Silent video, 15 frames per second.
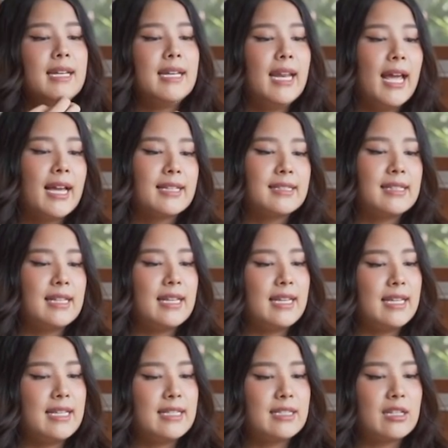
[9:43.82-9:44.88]
Next
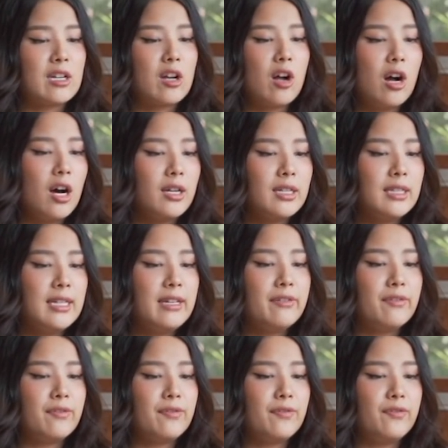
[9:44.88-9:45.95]
is the
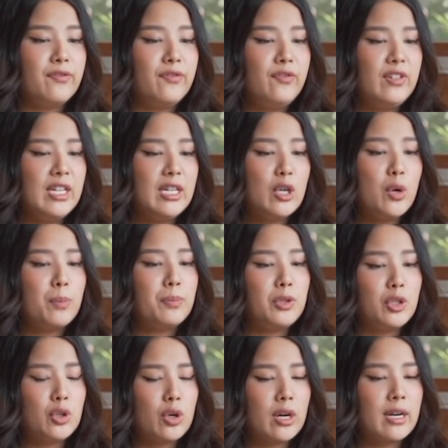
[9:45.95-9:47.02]
Caudalie
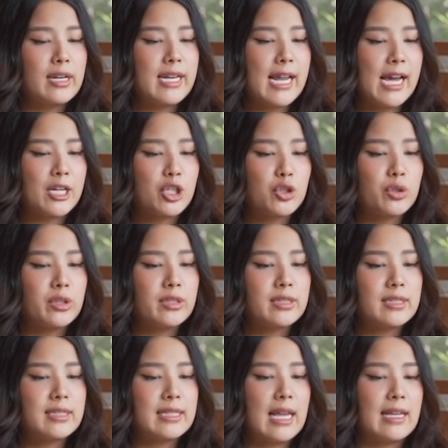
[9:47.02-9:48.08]
Vinopure Natural
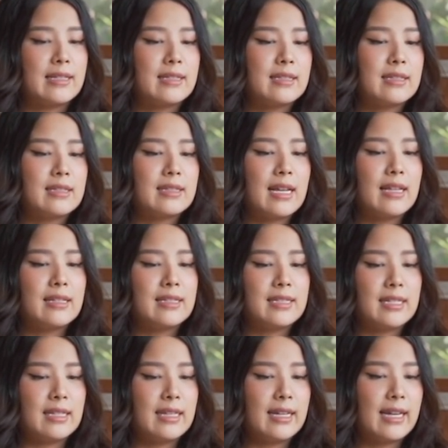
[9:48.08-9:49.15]

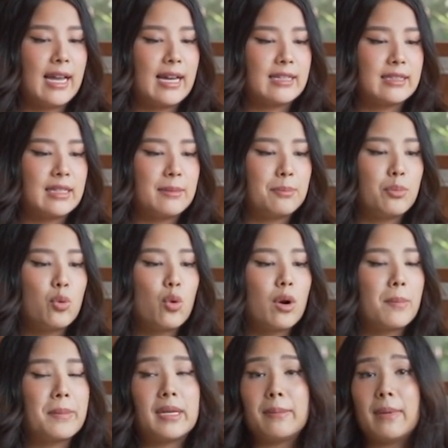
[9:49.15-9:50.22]
Salicylic Acid
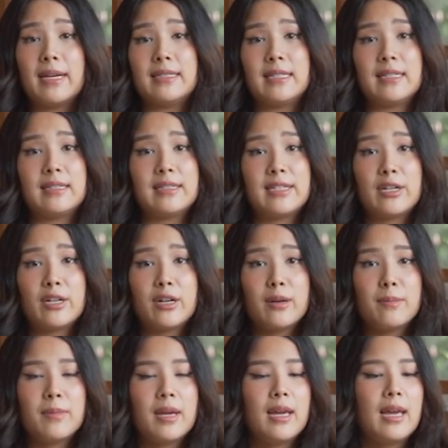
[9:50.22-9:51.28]
Pore Minimizing
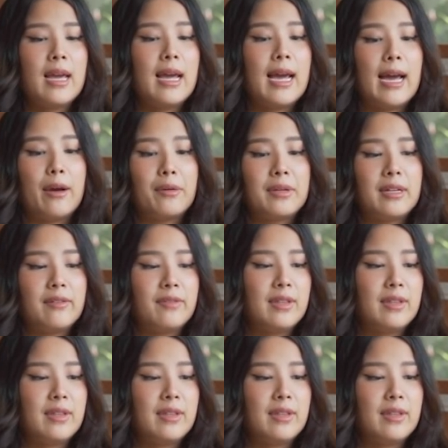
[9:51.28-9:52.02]
Serum. I would give